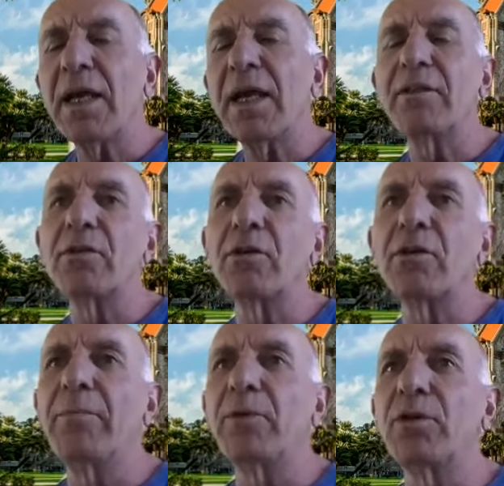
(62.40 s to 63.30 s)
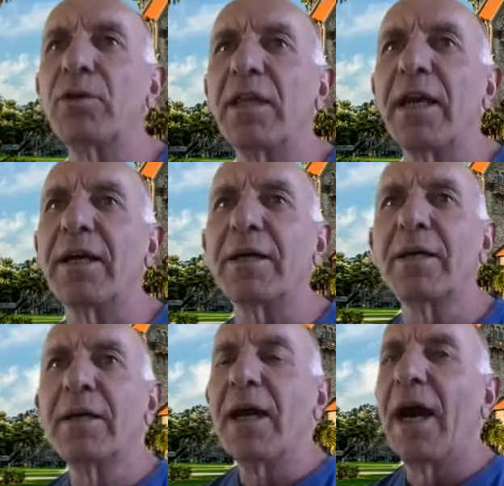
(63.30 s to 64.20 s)
and you unmute there.
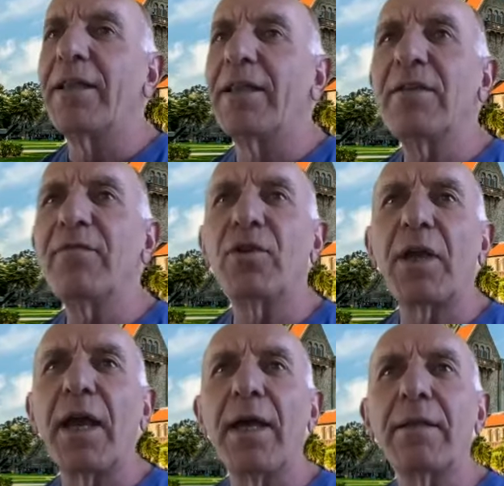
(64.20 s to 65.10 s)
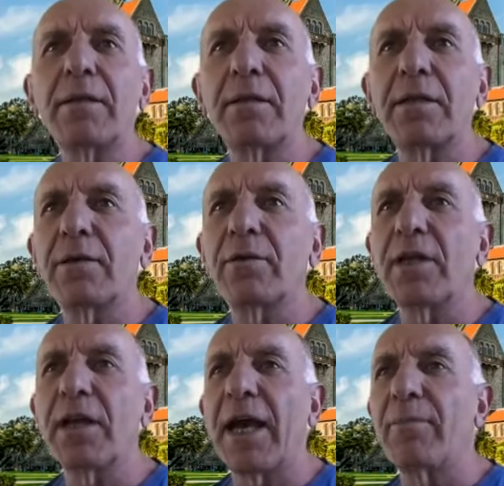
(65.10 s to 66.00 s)
And then if you can turn on
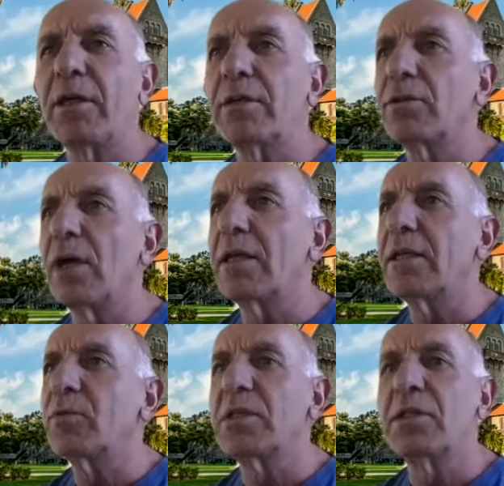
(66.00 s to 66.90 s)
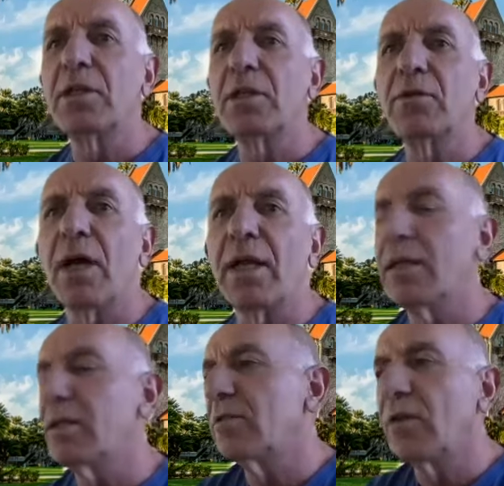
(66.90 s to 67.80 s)
the camera too, at least we see you,
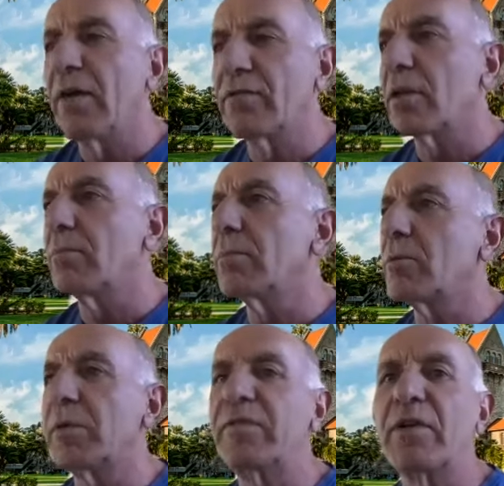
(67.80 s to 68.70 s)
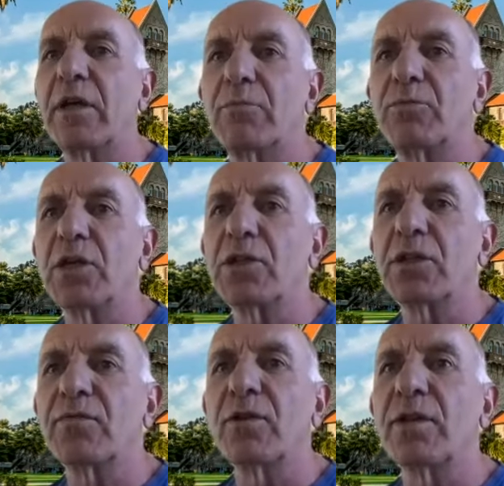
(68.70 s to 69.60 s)
unless you have some specific
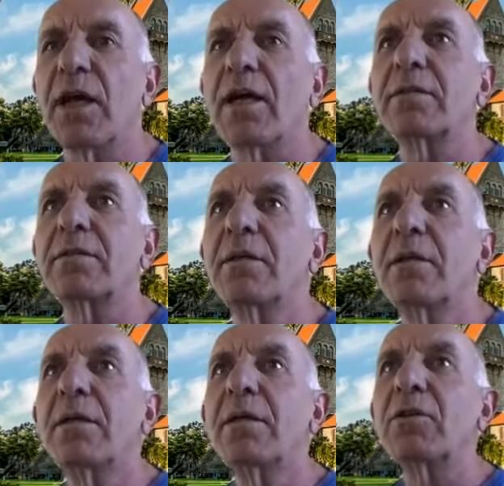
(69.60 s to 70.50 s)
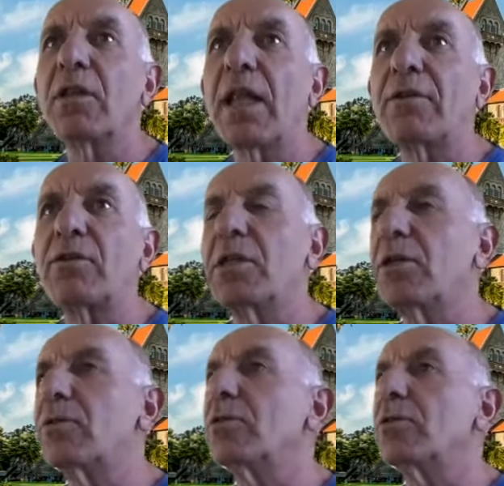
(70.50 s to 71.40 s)
objections for that. So I'd like to see
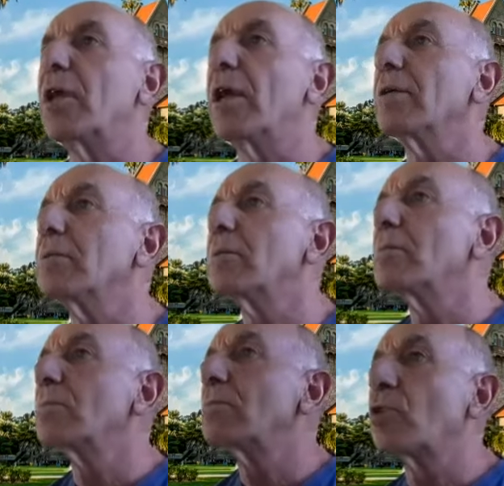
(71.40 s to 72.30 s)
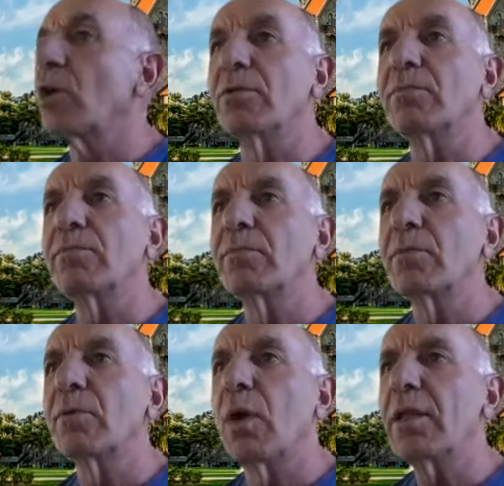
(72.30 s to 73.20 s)
you too there. So
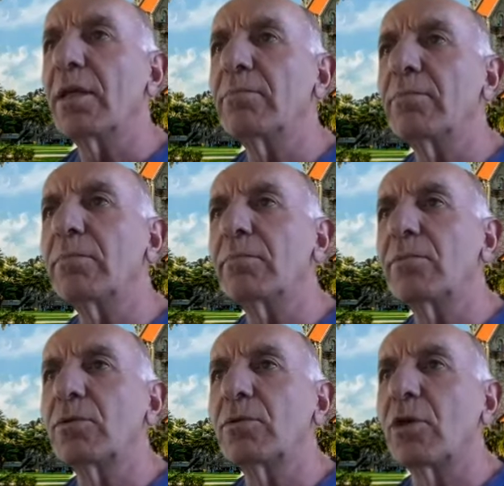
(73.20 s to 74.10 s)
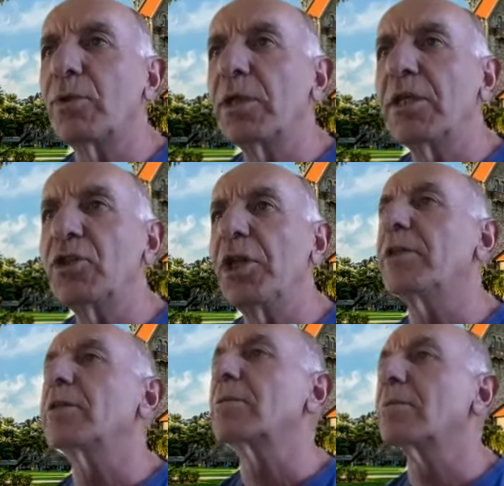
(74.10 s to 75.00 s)
welcome to Computer
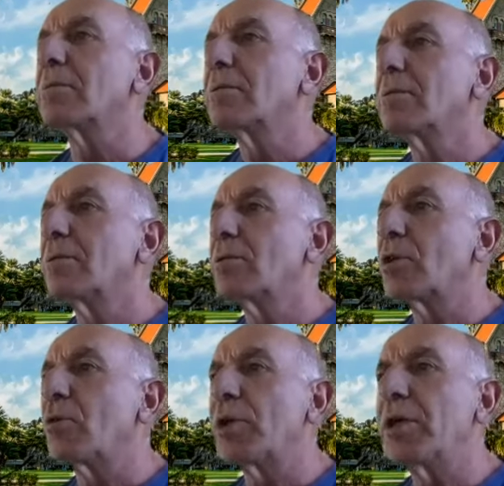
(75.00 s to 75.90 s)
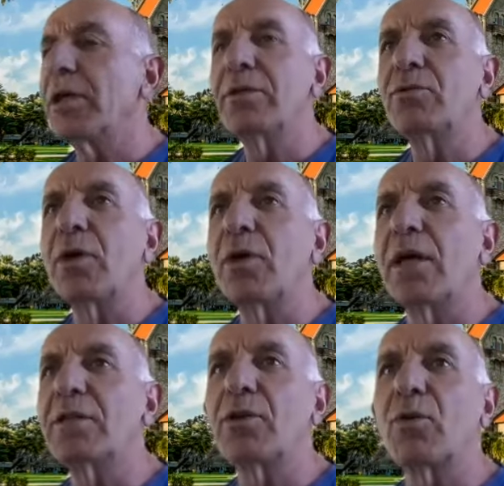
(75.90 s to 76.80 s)
Engineering. So we're here to
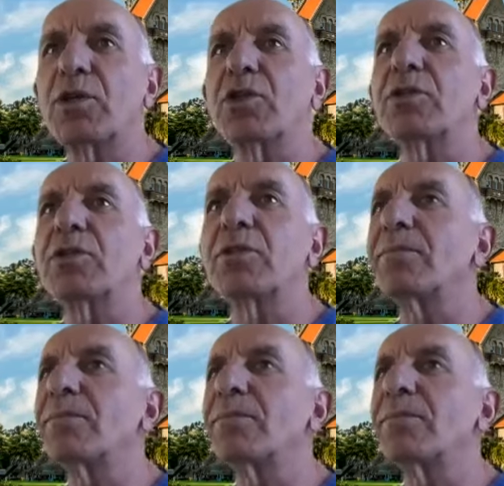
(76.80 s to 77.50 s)
answer your questions.